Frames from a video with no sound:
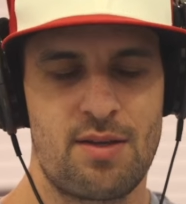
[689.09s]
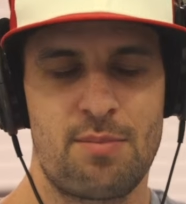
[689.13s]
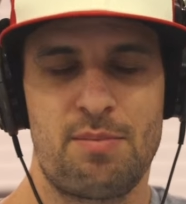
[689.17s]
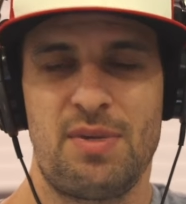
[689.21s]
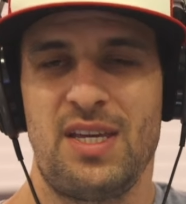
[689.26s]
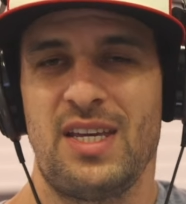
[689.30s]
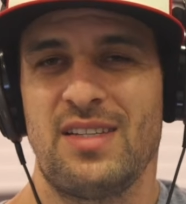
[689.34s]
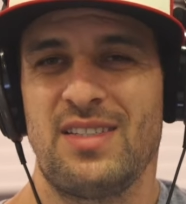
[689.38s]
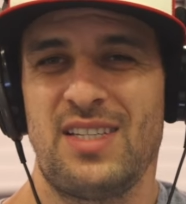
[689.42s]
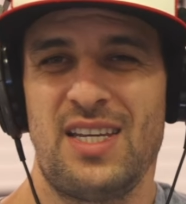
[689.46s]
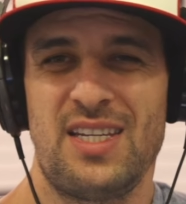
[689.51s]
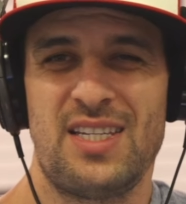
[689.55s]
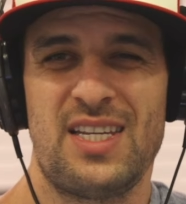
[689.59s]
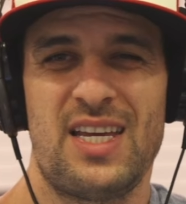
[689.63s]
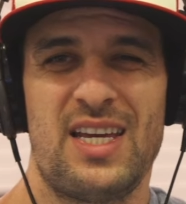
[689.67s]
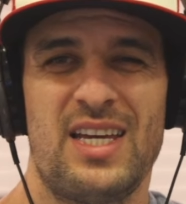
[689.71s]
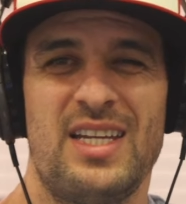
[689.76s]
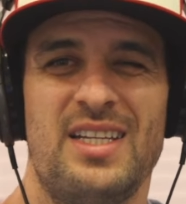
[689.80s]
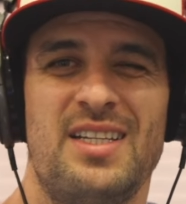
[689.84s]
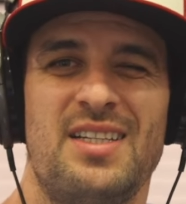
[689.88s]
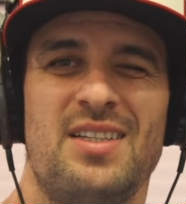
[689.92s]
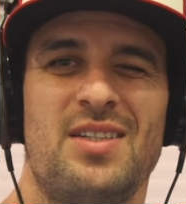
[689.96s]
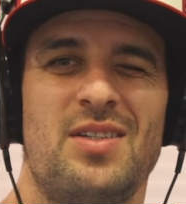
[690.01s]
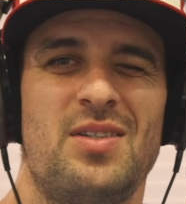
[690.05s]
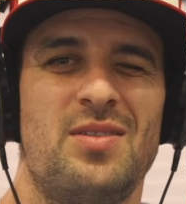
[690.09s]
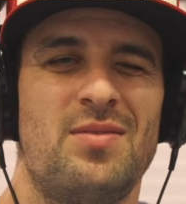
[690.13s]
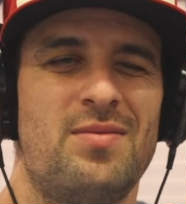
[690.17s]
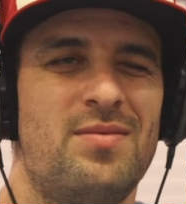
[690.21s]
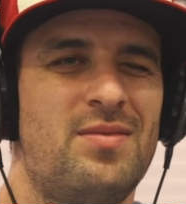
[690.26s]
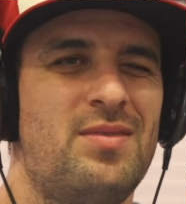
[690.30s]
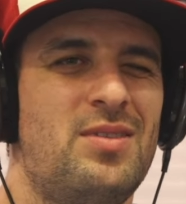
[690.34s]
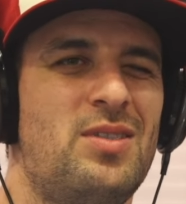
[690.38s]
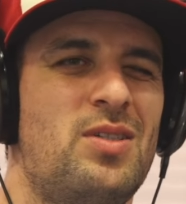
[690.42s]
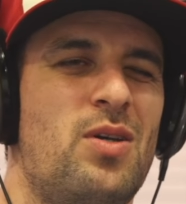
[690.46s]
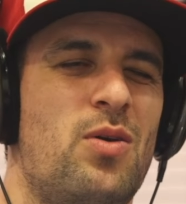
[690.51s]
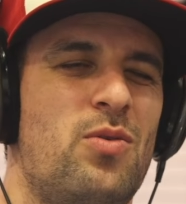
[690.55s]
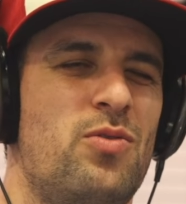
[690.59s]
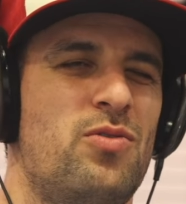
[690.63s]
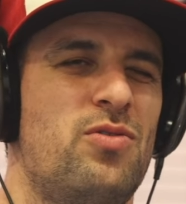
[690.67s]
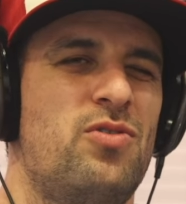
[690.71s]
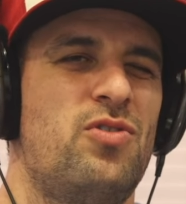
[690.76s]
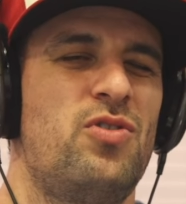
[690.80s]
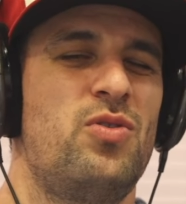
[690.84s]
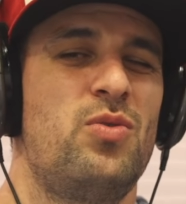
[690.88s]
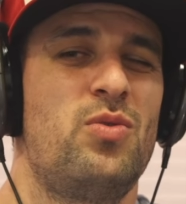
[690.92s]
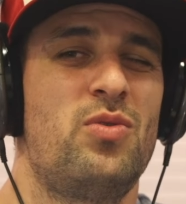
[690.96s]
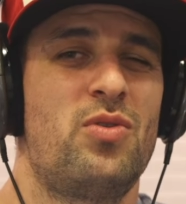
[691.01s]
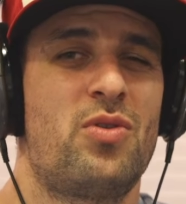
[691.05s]
P S A ten goes
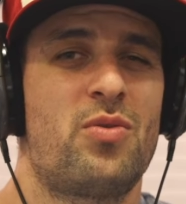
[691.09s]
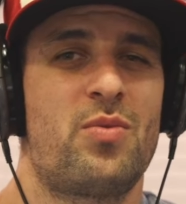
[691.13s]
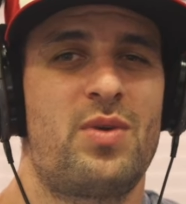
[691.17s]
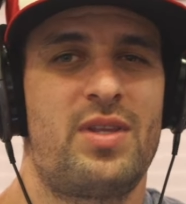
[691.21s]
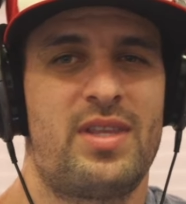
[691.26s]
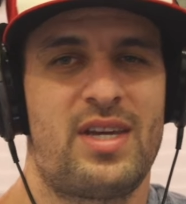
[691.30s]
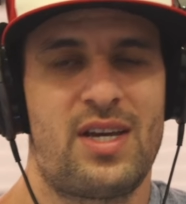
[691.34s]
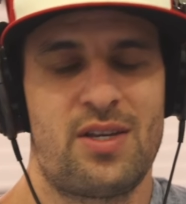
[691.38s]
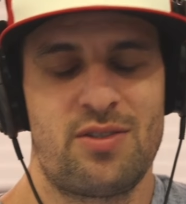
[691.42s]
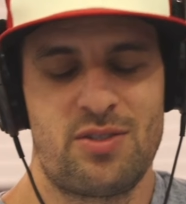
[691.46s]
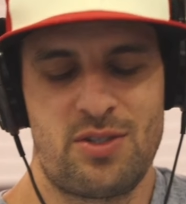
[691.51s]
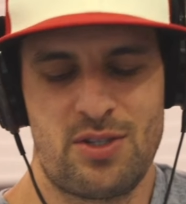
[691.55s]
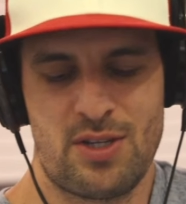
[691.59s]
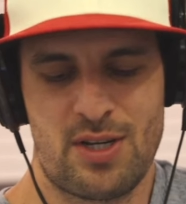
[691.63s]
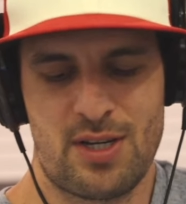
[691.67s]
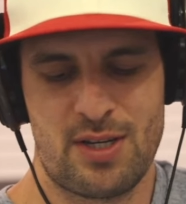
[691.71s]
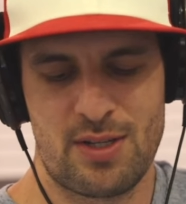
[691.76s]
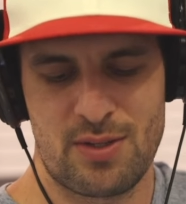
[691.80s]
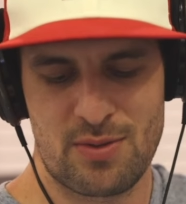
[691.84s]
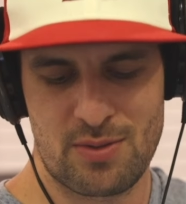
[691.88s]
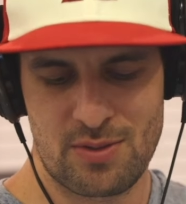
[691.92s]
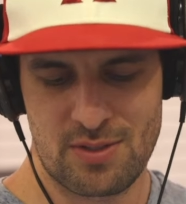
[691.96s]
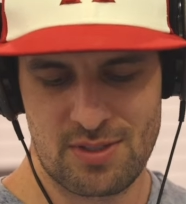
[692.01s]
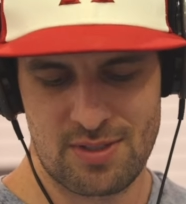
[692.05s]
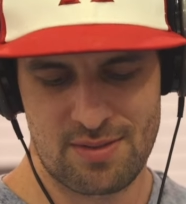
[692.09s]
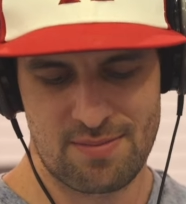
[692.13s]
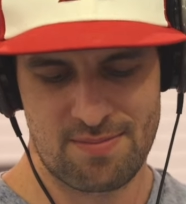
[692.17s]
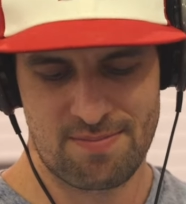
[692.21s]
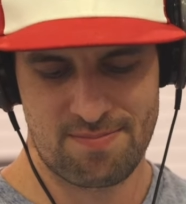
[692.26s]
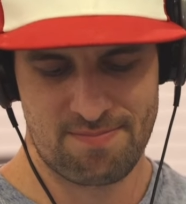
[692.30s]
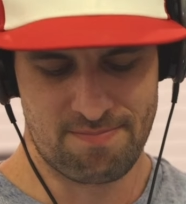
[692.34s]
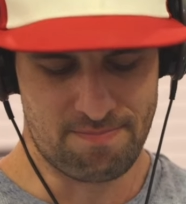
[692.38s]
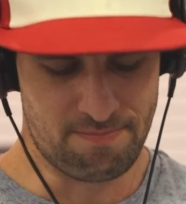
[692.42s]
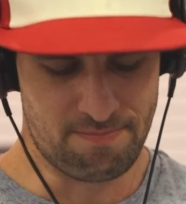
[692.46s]
two to three thousand dollars.